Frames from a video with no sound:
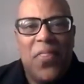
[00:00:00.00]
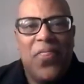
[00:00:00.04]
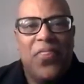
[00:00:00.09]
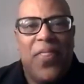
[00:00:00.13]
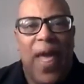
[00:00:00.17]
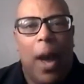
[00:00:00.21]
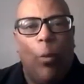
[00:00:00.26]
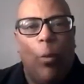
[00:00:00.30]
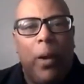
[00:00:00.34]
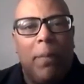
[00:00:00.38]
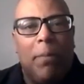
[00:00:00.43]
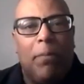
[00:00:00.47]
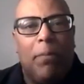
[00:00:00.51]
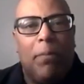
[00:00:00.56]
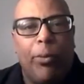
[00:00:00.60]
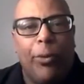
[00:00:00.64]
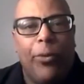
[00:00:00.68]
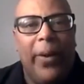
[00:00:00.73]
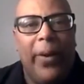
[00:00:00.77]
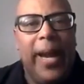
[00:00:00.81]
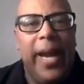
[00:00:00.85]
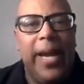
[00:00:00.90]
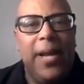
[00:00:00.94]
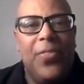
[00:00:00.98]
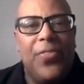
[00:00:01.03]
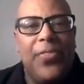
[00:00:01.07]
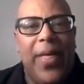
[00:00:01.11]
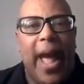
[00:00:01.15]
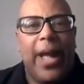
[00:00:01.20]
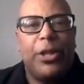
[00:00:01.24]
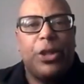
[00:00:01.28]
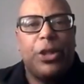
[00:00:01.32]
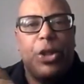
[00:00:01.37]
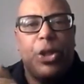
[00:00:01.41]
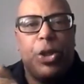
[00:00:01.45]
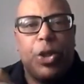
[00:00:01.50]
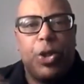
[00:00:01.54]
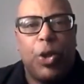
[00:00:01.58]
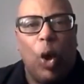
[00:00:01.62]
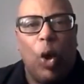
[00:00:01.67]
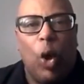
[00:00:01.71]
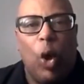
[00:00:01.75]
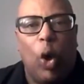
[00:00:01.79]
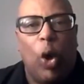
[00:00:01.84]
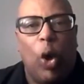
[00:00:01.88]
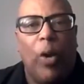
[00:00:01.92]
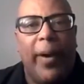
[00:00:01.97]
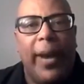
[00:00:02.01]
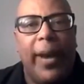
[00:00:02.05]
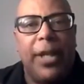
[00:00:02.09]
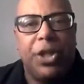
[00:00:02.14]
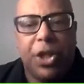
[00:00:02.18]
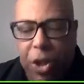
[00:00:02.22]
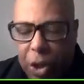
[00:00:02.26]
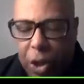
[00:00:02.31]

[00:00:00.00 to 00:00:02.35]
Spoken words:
that would bring that story